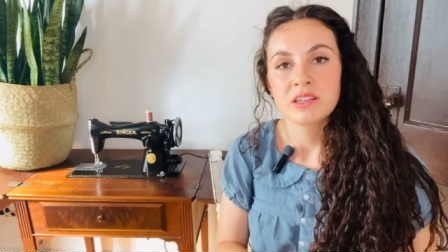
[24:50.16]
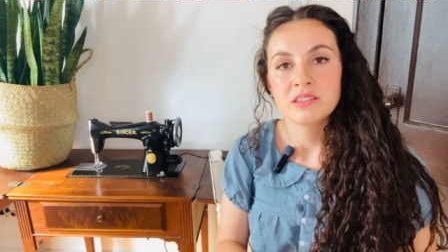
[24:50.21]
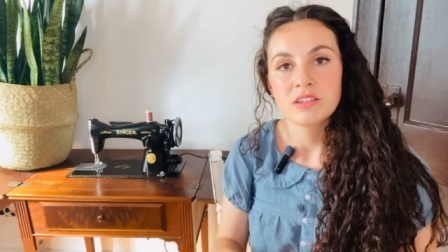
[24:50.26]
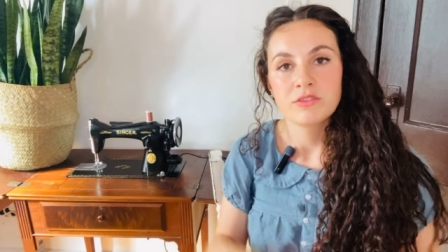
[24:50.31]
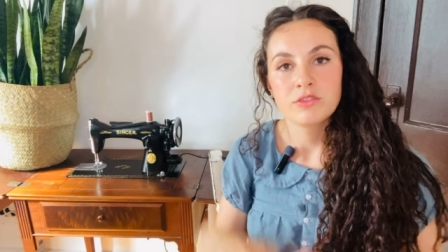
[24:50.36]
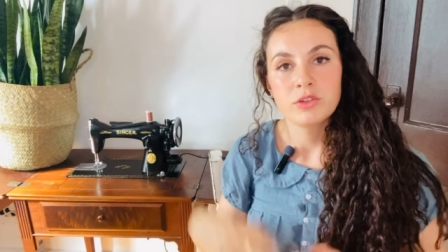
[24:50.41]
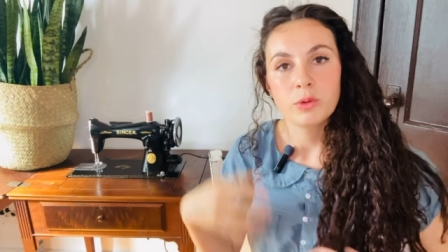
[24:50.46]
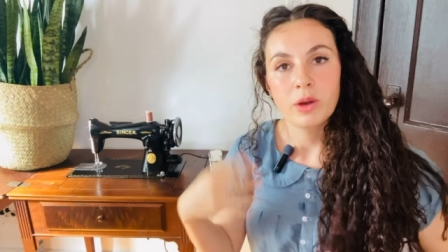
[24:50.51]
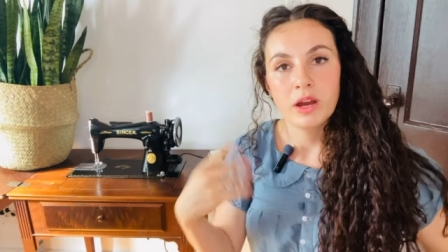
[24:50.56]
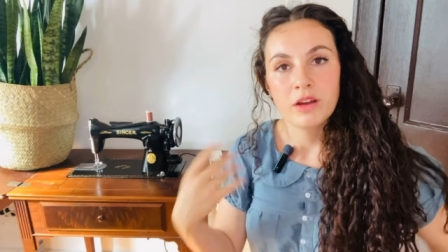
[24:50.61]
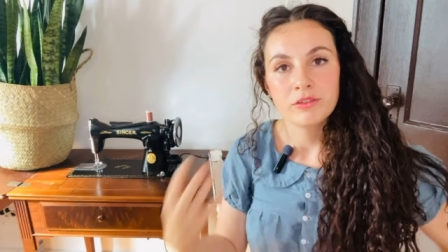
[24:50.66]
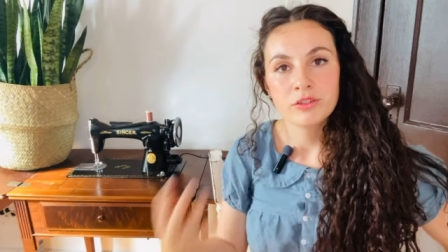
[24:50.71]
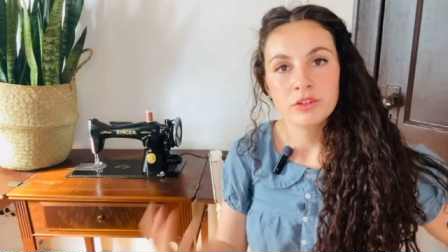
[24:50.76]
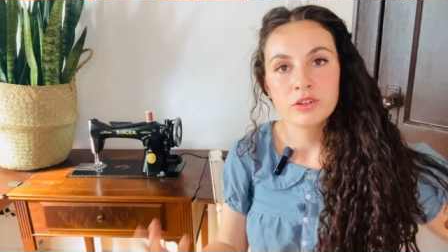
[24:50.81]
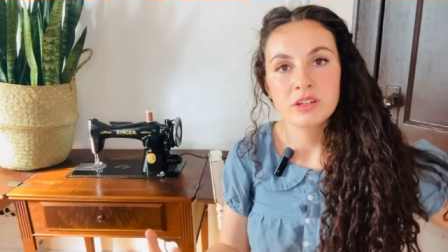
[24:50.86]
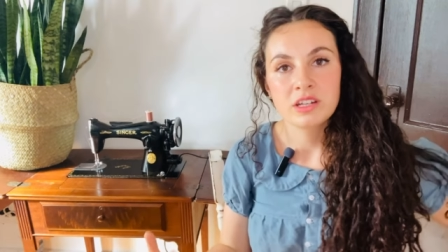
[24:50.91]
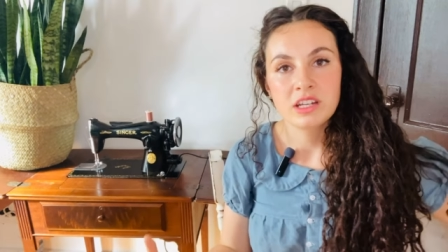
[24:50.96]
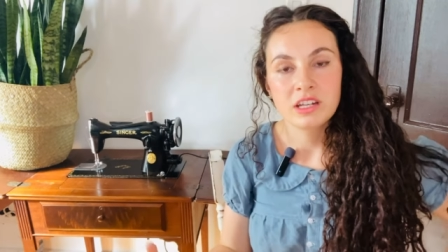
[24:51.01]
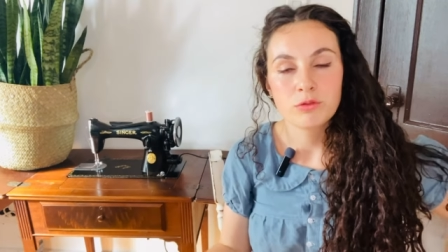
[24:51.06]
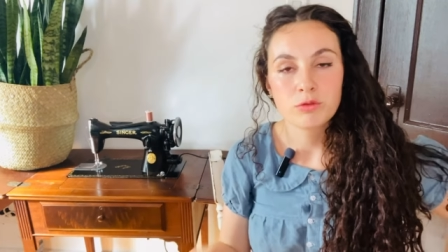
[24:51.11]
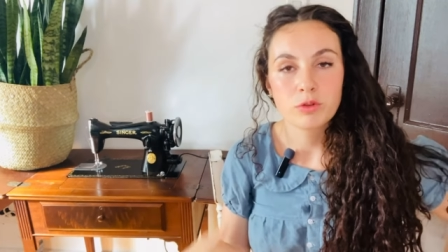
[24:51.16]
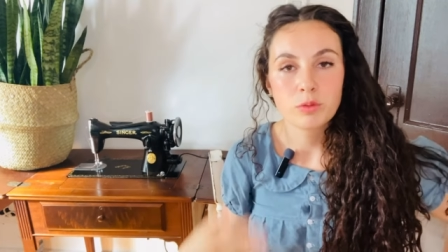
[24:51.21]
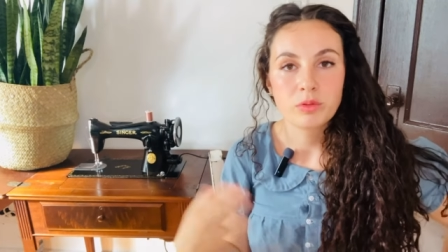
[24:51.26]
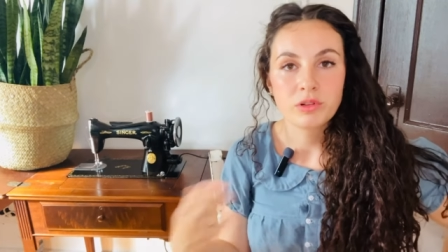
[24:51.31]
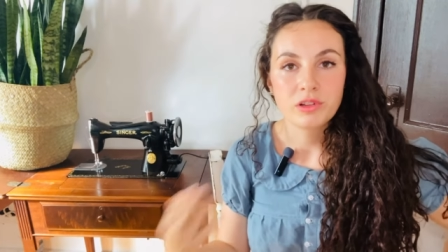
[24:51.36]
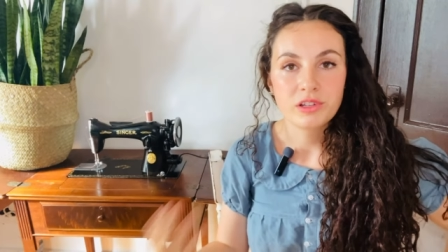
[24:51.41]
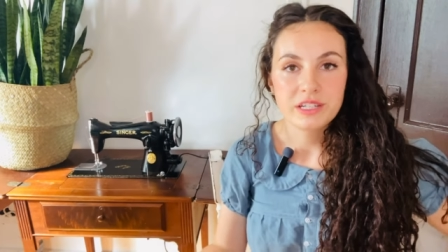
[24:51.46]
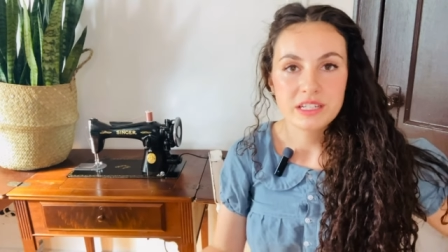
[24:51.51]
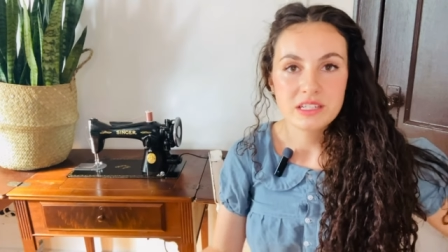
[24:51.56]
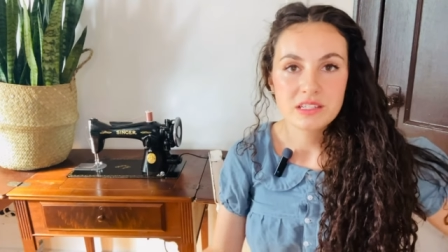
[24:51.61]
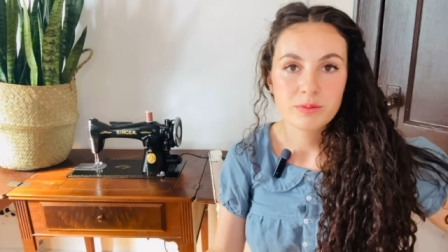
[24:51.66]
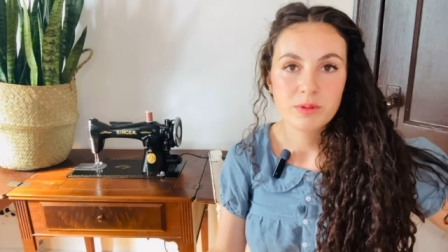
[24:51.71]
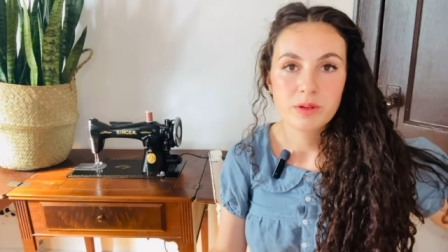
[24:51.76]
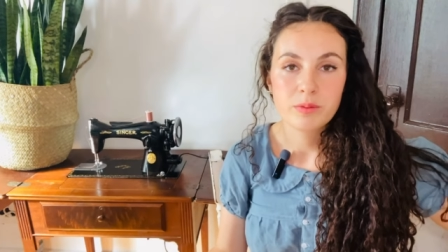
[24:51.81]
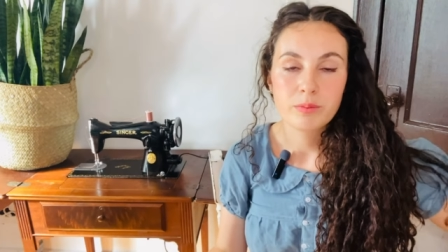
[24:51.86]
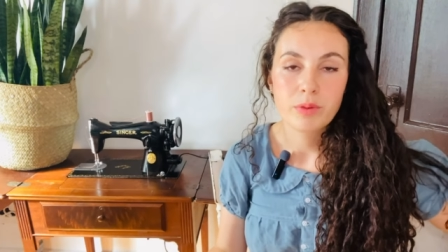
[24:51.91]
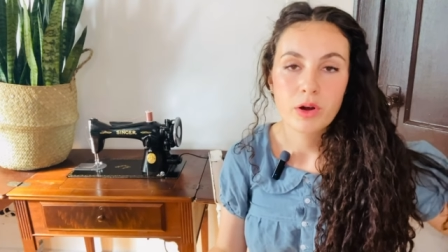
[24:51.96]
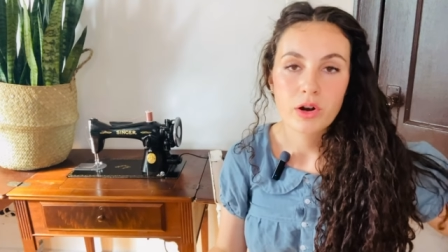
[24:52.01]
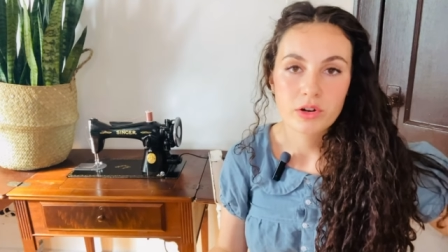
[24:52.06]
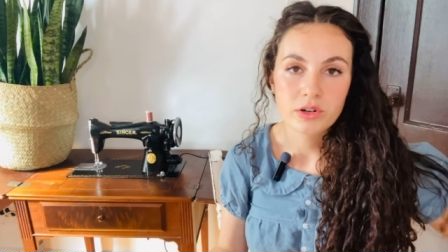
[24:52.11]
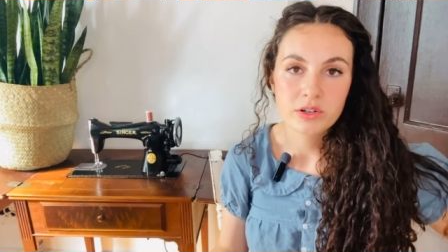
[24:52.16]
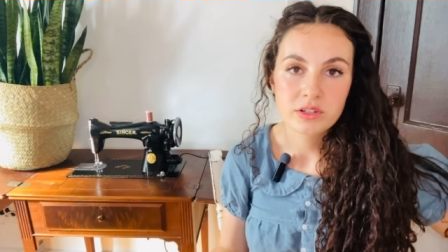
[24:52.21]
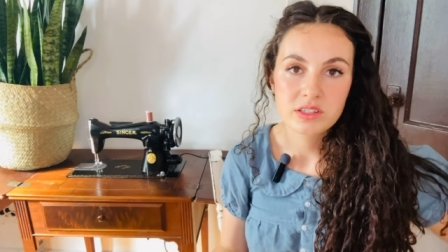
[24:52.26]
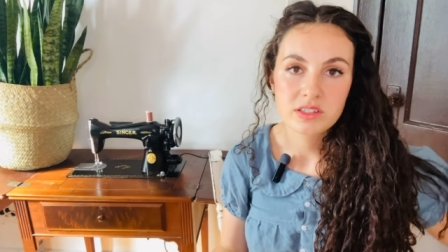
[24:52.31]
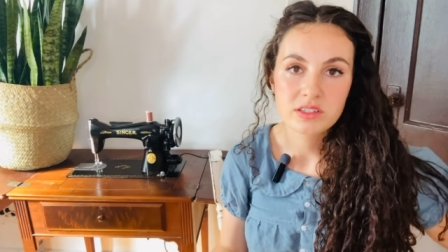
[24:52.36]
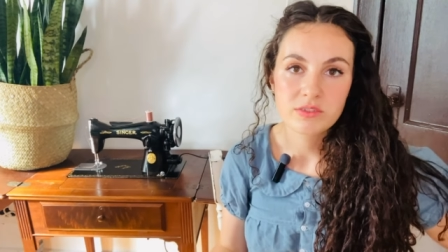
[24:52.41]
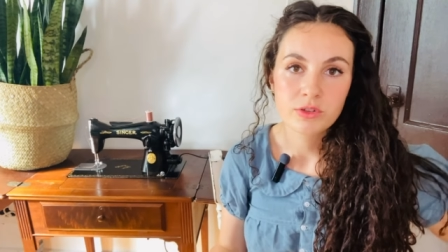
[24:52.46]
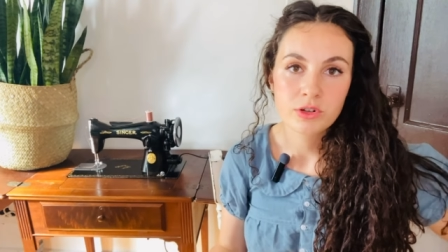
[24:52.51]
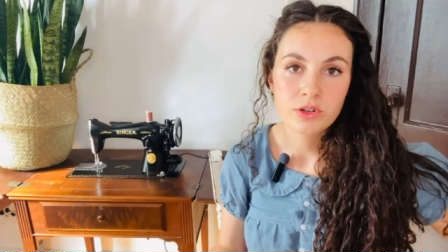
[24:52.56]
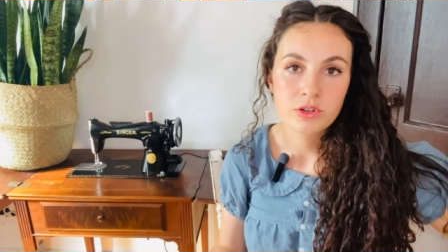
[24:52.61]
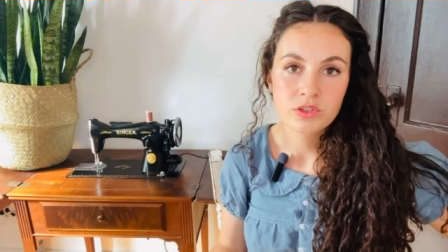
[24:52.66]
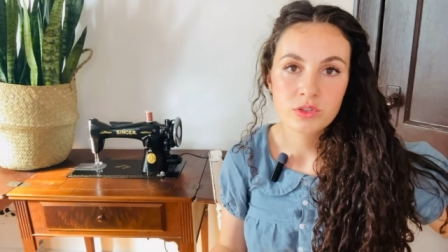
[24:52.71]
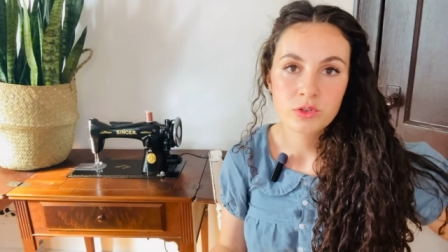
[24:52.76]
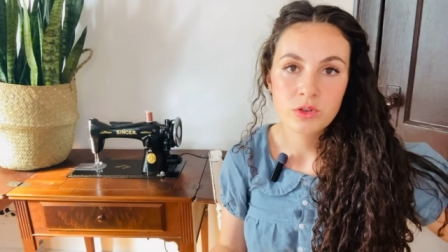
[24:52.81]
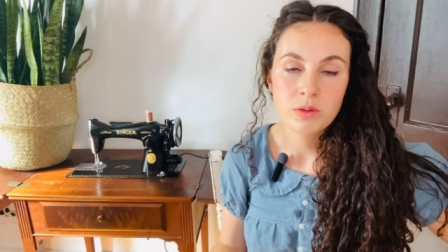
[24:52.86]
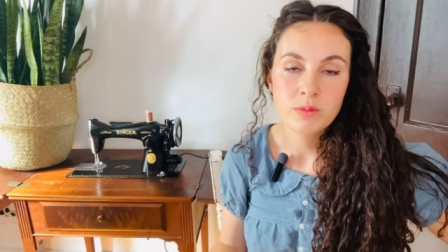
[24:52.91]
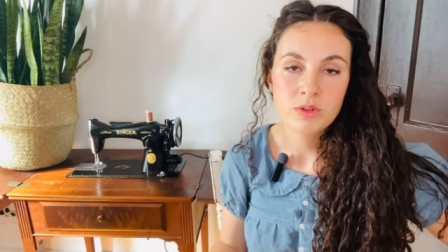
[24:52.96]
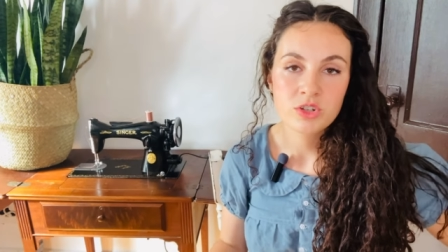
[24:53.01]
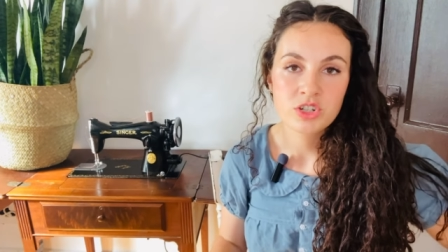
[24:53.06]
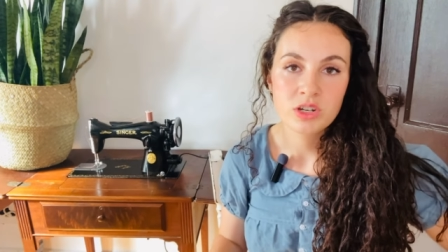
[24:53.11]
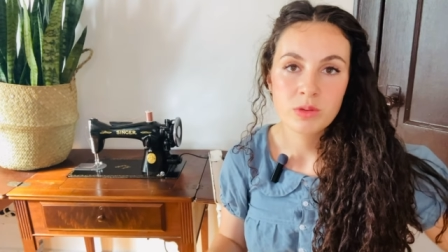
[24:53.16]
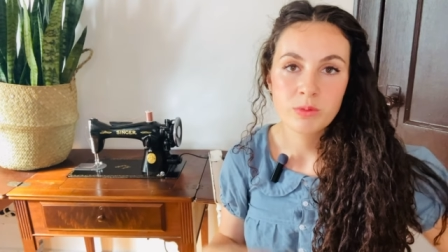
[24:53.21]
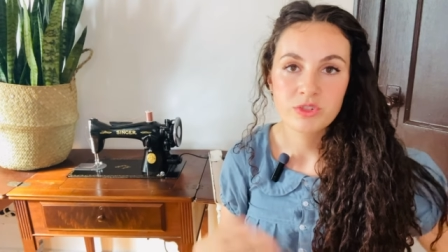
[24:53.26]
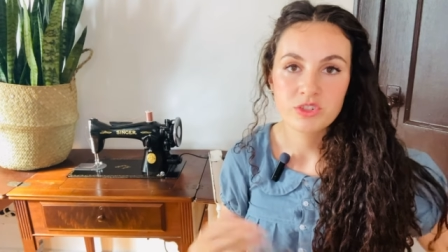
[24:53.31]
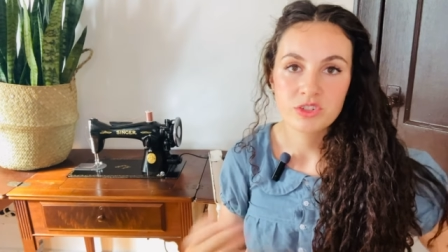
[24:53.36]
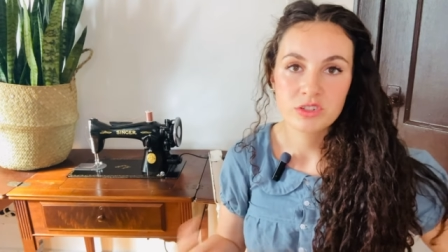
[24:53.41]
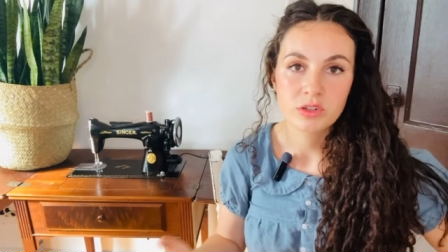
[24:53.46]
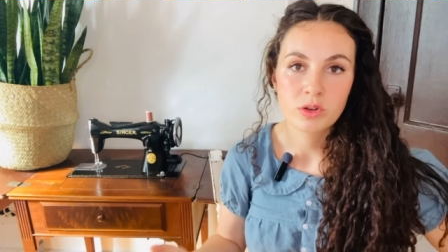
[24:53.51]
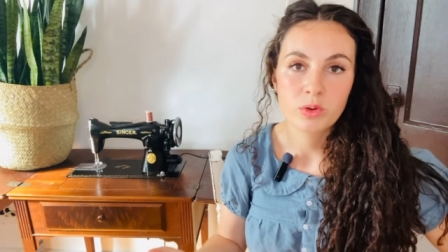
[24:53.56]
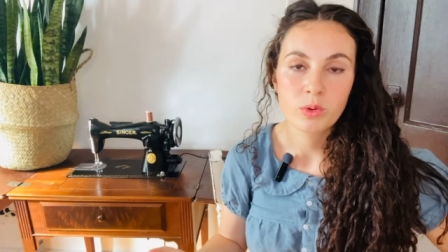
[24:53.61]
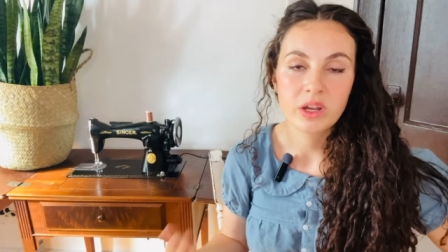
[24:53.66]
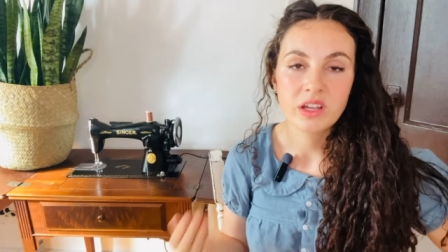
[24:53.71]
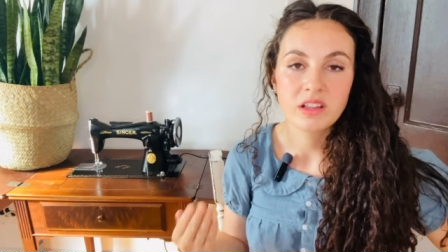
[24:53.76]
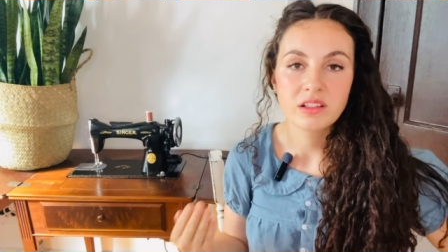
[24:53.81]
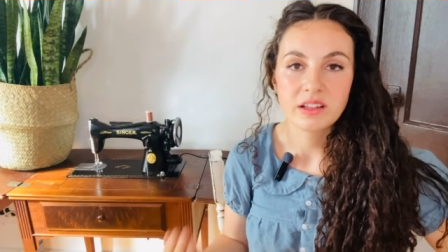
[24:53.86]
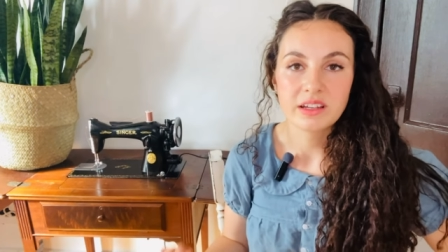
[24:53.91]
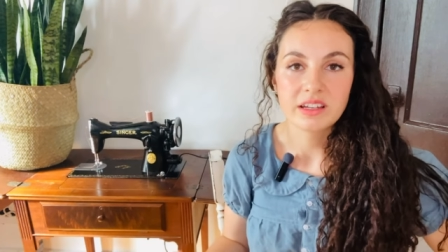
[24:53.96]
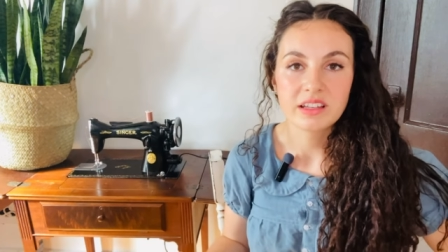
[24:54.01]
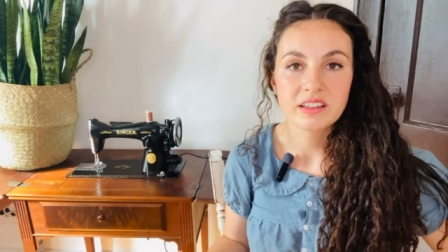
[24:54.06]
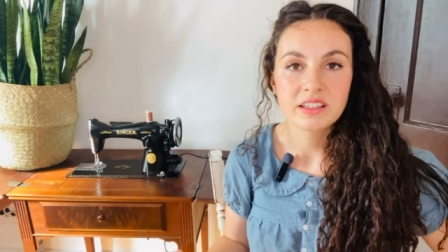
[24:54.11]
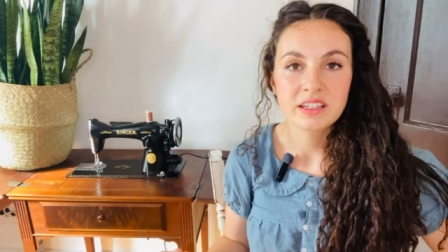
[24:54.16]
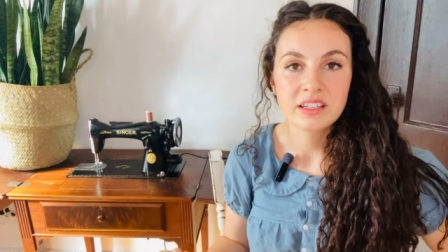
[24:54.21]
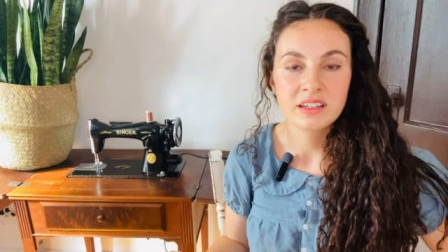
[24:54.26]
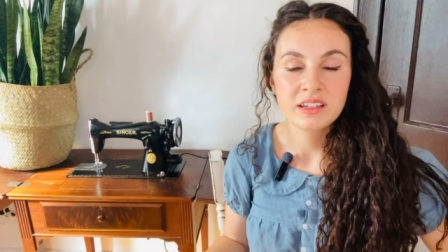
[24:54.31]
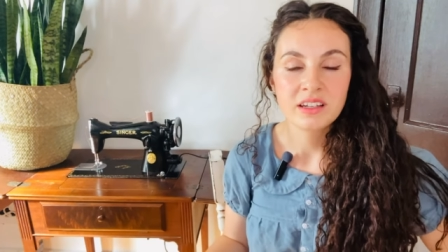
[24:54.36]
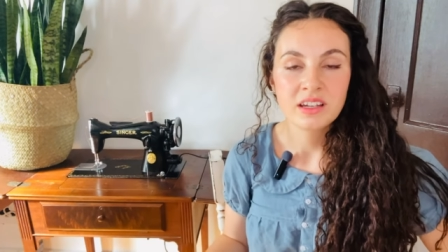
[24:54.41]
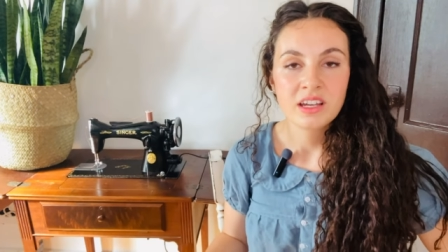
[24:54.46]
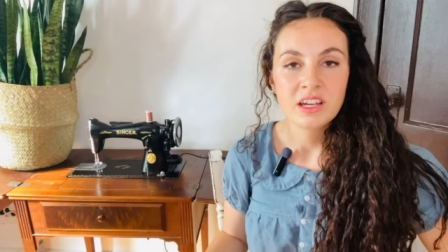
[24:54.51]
if you ever need replacement parts for your sewing machine, which is quite likely,